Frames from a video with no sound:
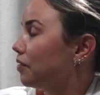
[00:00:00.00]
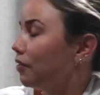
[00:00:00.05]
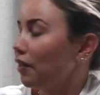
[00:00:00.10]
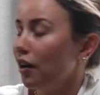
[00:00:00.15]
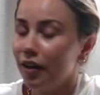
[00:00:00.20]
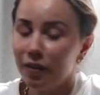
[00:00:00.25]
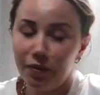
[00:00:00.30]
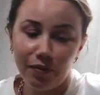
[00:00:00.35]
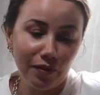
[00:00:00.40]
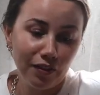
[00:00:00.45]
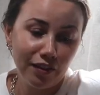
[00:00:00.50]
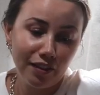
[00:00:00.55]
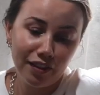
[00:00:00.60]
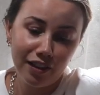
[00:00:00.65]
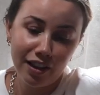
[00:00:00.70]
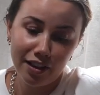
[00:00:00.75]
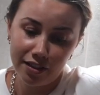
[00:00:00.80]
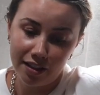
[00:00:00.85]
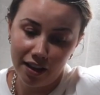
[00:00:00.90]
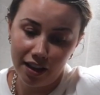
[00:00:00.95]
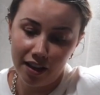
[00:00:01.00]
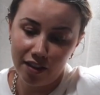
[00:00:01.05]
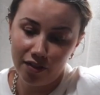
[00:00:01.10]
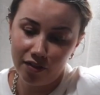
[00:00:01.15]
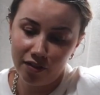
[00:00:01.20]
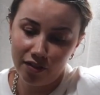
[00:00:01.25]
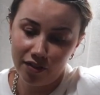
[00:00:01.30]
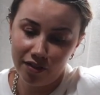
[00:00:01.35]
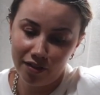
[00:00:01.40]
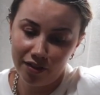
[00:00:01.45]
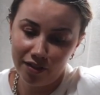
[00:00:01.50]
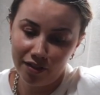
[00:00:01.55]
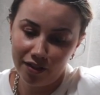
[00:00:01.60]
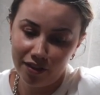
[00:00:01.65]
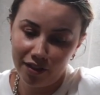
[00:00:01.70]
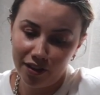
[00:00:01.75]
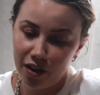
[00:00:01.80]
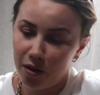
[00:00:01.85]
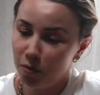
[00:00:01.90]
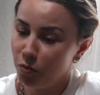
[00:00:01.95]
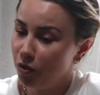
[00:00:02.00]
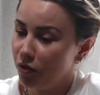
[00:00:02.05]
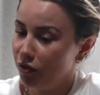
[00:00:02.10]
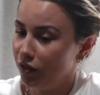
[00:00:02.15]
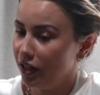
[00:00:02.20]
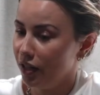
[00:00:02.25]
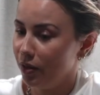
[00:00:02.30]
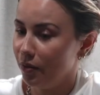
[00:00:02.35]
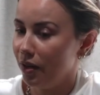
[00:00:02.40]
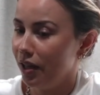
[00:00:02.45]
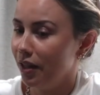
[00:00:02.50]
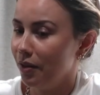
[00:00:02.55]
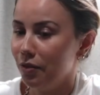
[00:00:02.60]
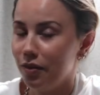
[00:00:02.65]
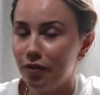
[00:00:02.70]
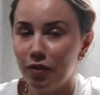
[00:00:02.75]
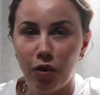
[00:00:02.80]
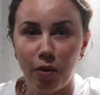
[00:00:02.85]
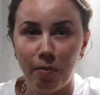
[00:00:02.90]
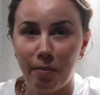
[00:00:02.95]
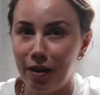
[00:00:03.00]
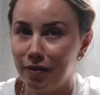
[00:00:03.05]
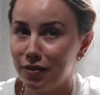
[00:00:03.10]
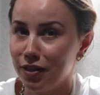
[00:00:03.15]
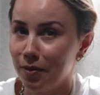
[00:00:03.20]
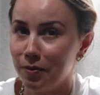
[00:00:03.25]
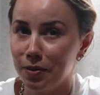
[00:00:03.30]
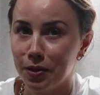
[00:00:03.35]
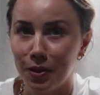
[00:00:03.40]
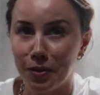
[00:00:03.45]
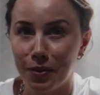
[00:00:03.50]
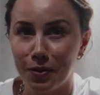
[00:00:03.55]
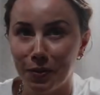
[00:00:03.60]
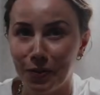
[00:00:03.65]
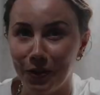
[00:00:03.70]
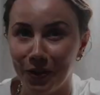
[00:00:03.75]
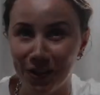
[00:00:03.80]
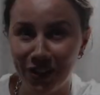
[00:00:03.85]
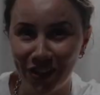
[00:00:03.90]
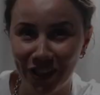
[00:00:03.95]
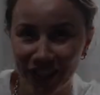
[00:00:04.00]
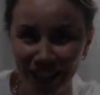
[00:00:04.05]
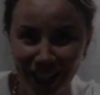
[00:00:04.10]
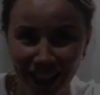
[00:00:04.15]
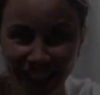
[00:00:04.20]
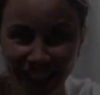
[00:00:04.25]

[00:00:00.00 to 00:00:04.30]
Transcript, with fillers: Right, let's eat. I'm waffling away. We've got a maths episode to watch.